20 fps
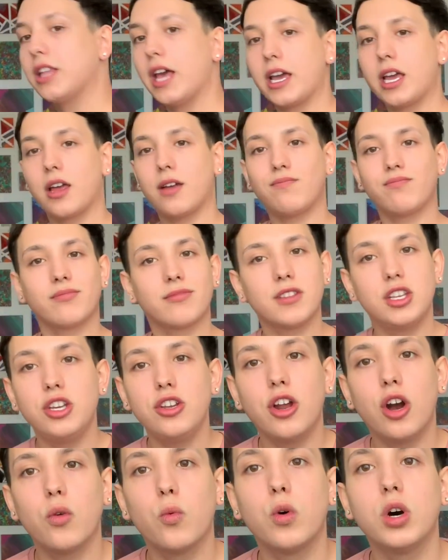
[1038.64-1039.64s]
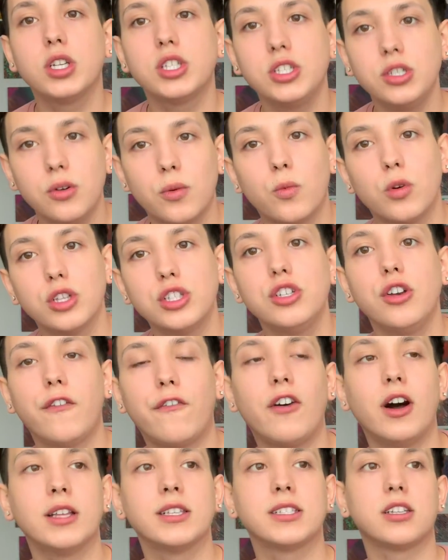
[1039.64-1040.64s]
Like, you know, we'll do
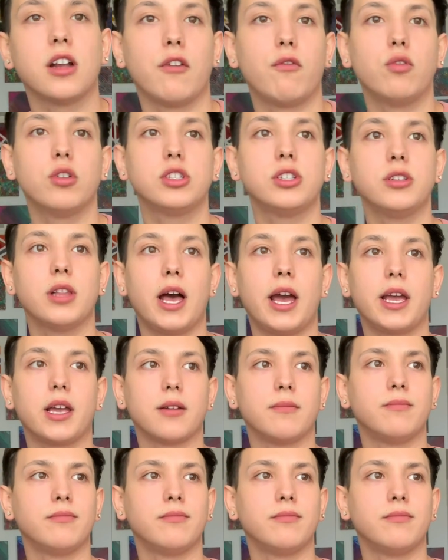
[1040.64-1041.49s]
fun stuff. We'll do, like,